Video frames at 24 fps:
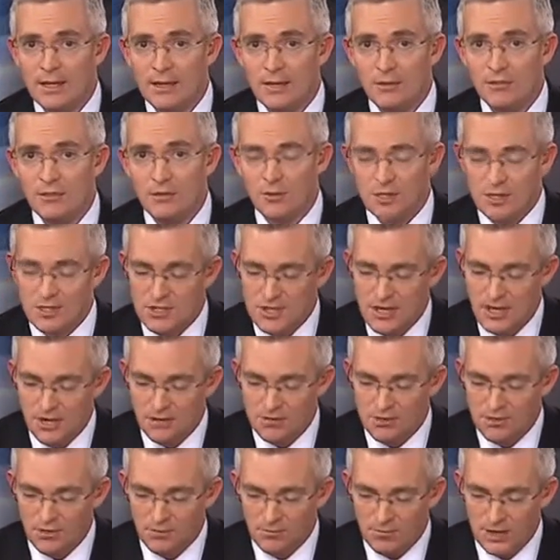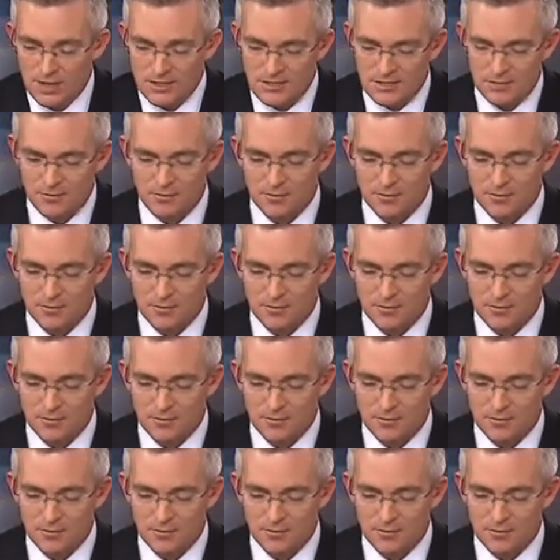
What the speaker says: Joining us now is John Blaxland